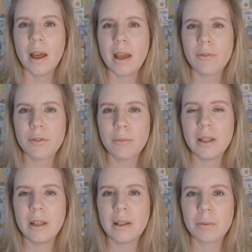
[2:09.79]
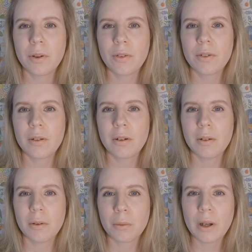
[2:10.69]
And for me, it was
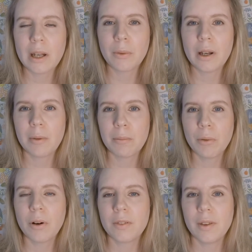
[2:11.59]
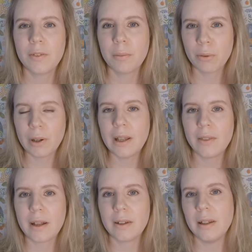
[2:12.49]
really, really important to
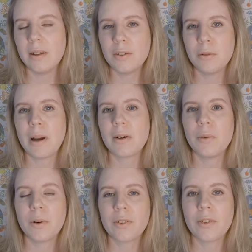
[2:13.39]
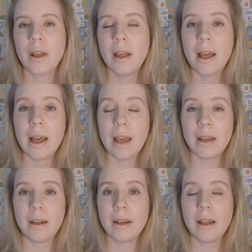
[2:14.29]
bring that into my course
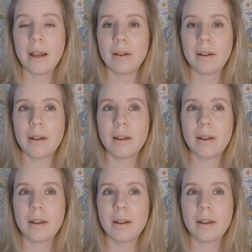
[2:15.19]
and